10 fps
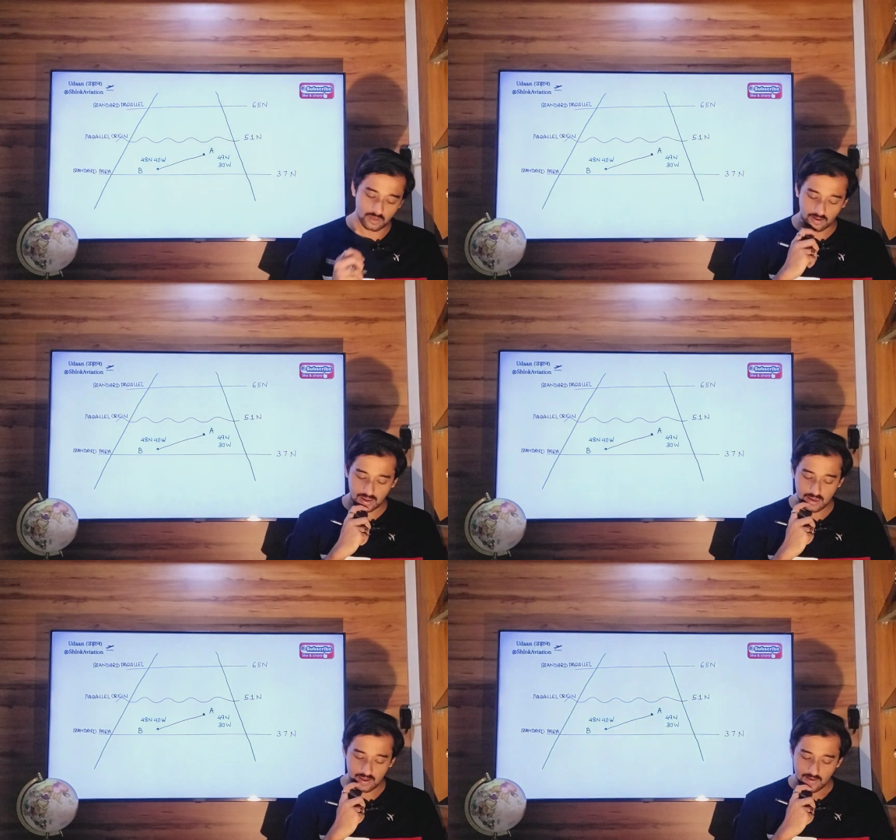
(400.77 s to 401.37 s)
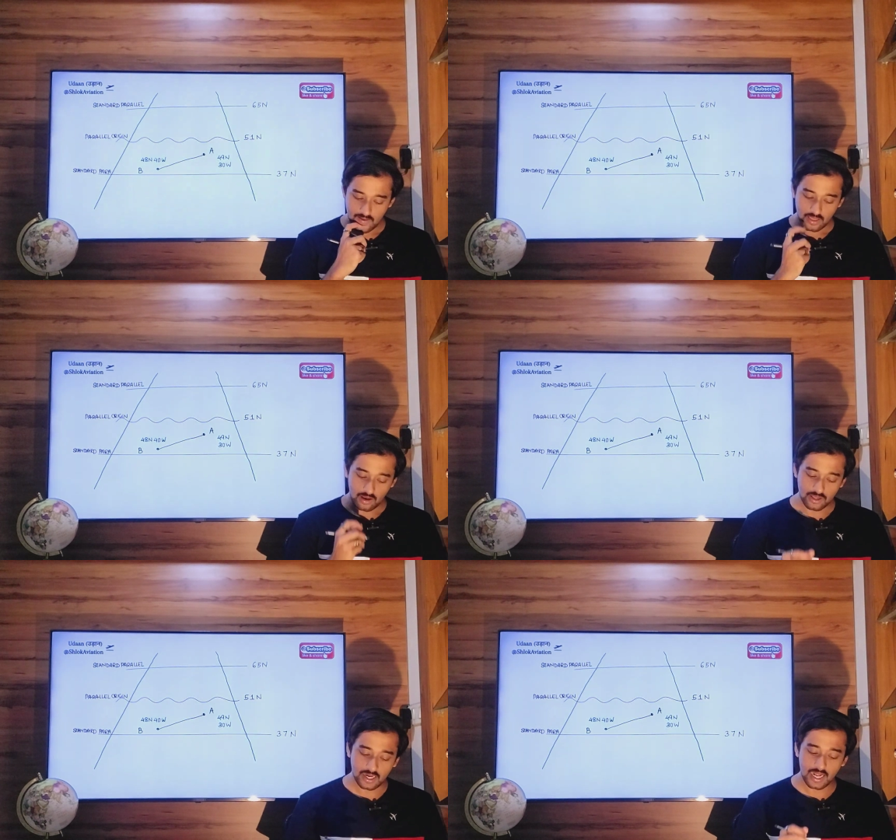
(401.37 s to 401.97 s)
Okay. Now
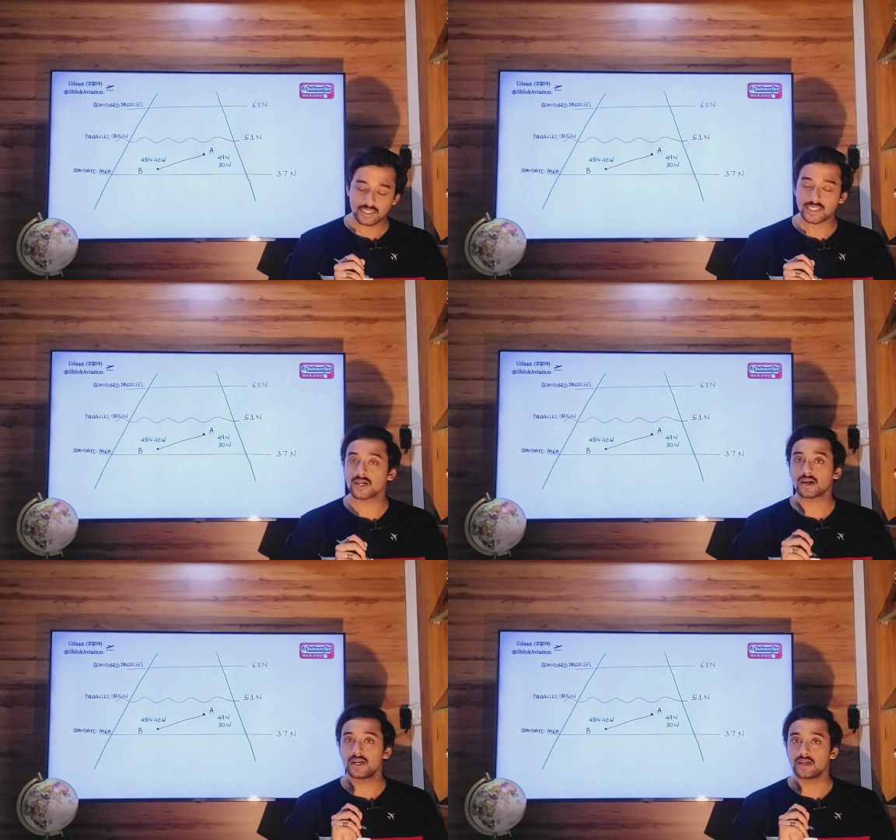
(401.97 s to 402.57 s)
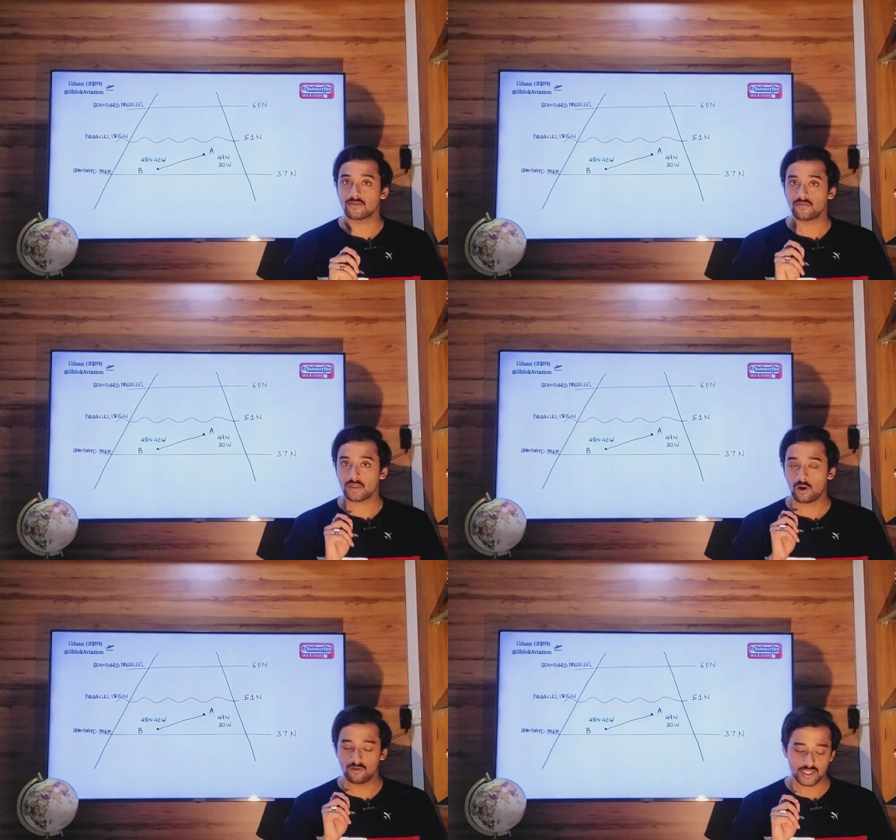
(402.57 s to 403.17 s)
the great circle,
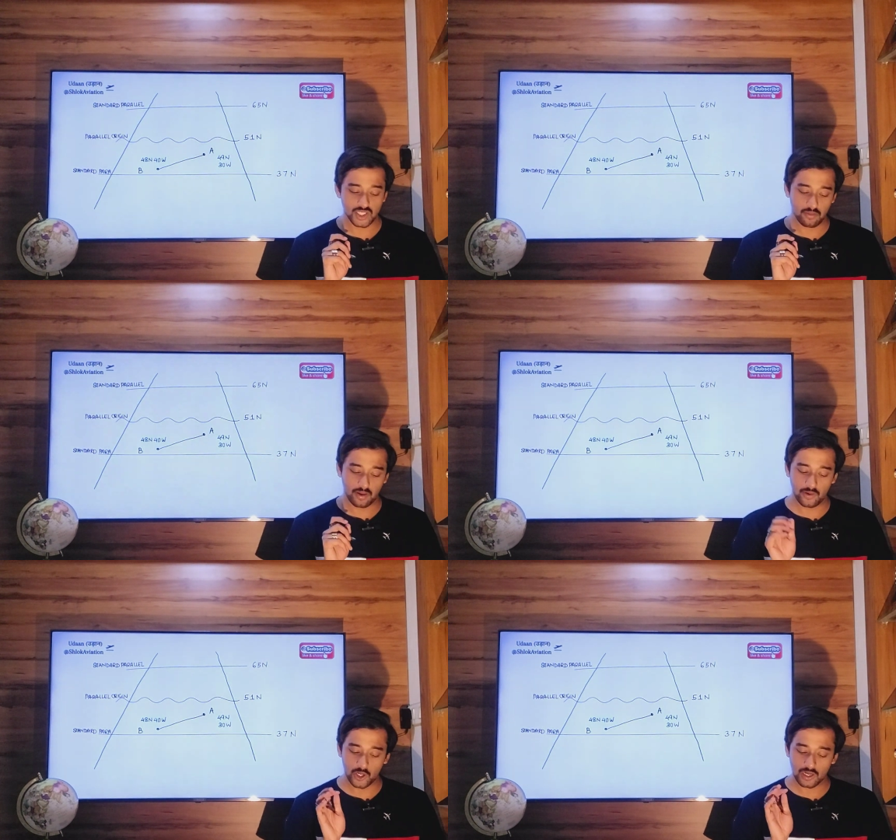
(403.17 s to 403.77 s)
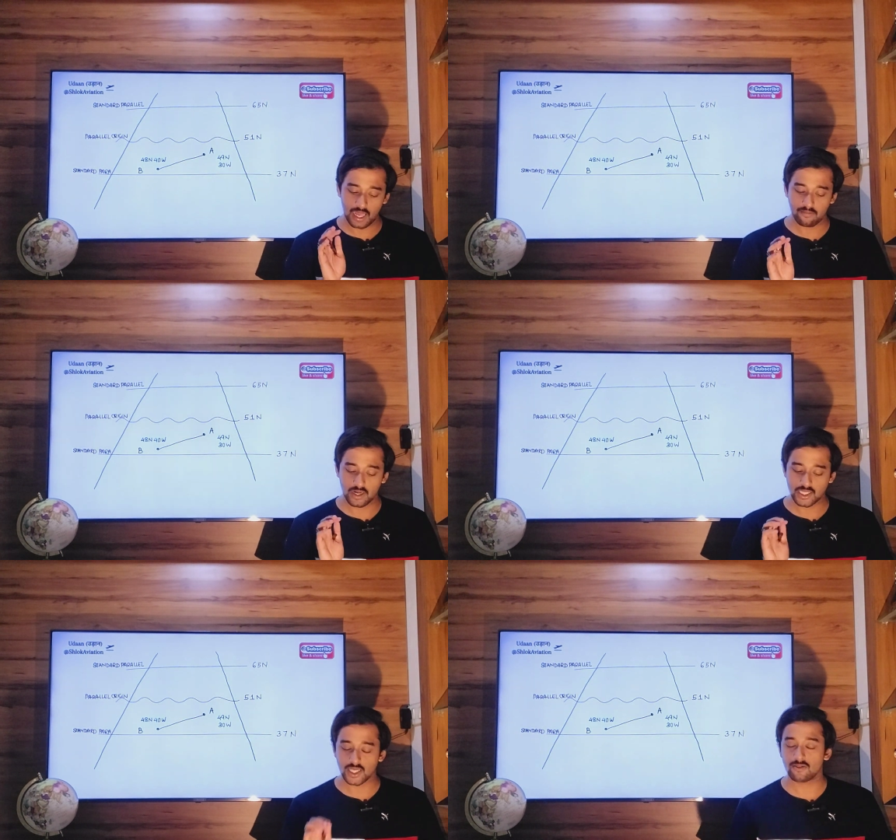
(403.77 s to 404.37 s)
always remember on
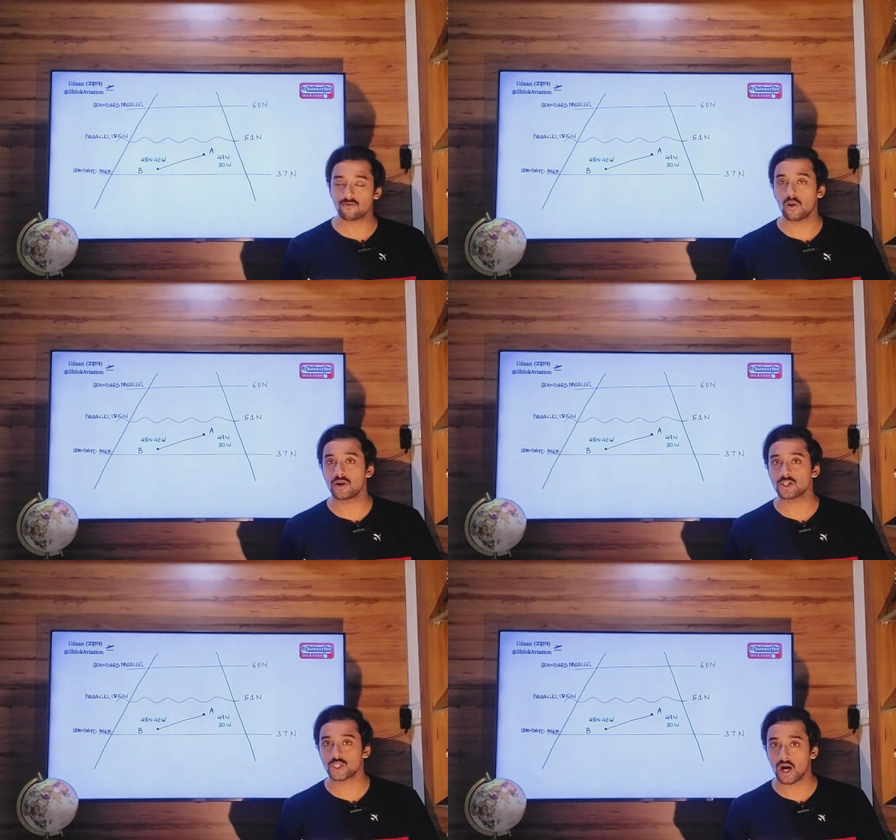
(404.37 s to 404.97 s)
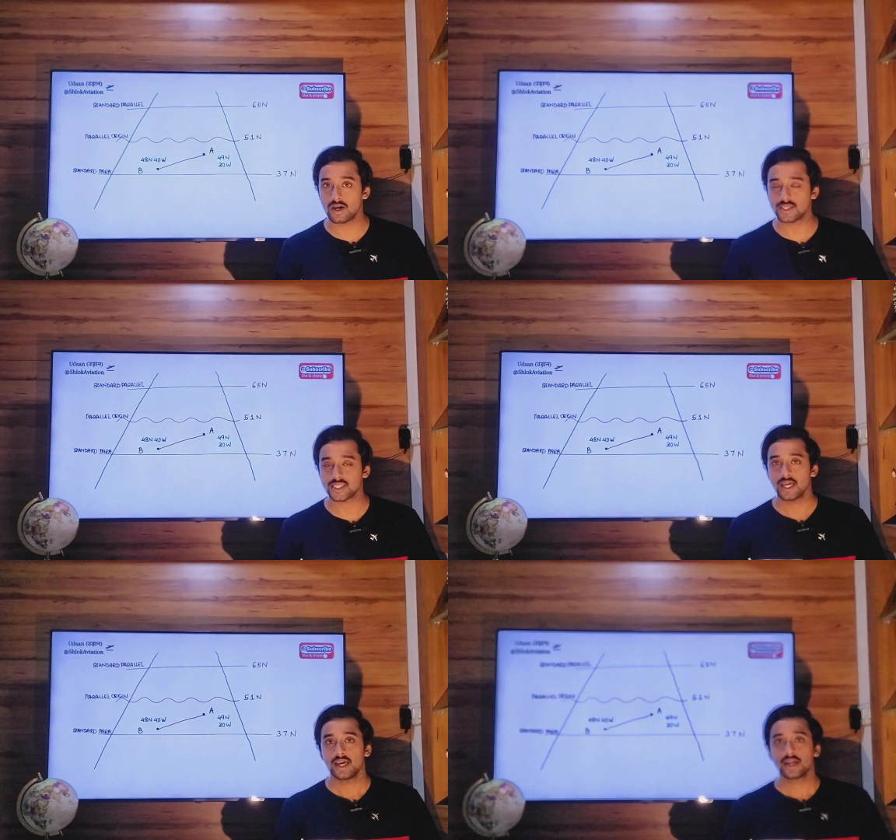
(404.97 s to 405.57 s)
Lambert's conformal charts,